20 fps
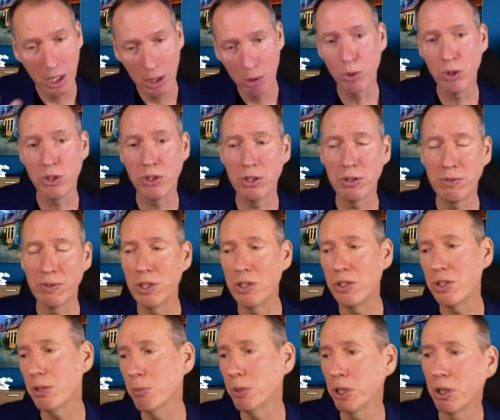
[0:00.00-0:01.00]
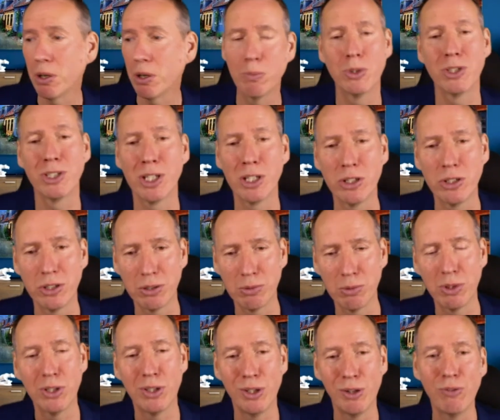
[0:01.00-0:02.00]
which is a very similar conversation to
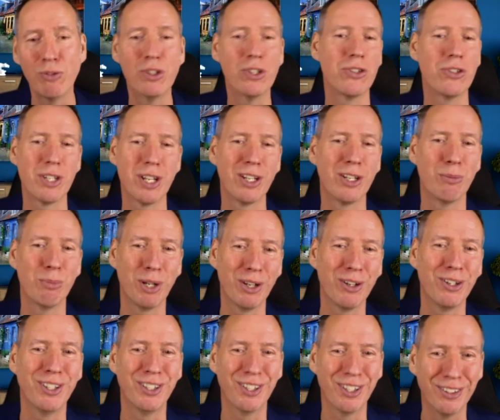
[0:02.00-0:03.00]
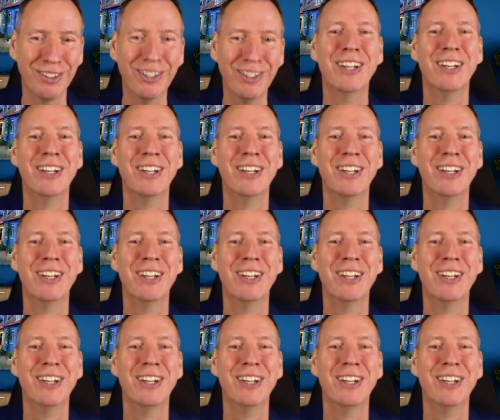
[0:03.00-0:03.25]
what you've just said about, you know,